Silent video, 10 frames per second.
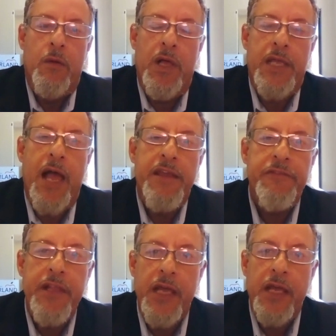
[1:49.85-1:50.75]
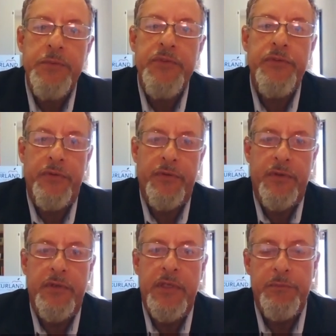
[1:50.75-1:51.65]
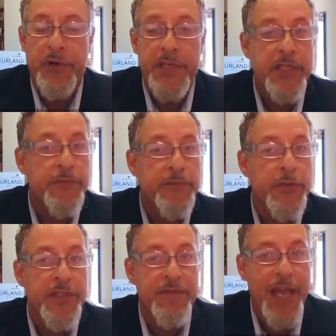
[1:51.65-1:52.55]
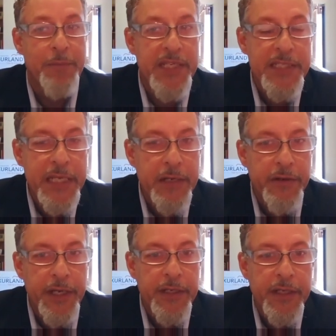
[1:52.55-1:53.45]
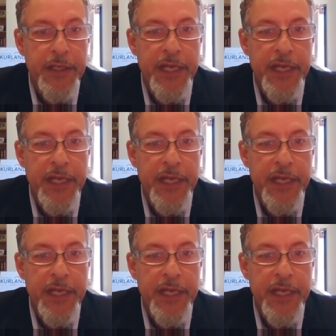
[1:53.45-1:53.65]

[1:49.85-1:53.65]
While Guy Phillips' prejudiced views have not been a secret,